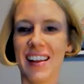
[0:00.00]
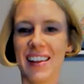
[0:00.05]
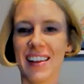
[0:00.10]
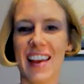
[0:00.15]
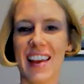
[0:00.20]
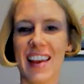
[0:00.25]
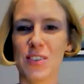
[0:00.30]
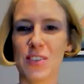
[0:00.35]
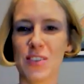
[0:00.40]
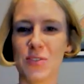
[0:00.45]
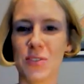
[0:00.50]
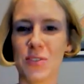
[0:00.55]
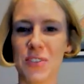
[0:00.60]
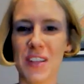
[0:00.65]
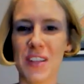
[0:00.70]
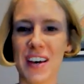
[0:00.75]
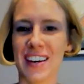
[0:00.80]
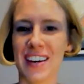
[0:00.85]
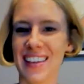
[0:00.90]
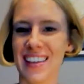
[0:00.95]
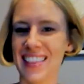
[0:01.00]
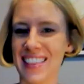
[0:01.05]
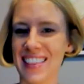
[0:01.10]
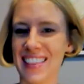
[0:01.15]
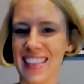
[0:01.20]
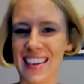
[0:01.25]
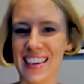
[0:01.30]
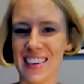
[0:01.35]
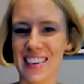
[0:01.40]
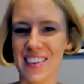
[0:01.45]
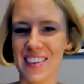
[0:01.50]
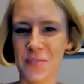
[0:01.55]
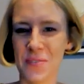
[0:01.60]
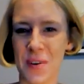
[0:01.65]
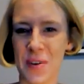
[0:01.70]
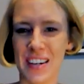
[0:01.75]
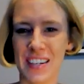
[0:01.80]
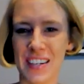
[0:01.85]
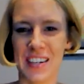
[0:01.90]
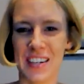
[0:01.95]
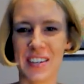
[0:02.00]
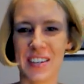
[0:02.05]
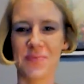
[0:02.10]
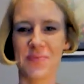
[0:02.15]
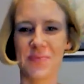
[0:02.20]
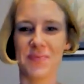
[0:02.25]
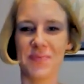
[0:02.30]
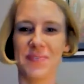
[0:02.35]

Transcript: natural look. Thank you for watching.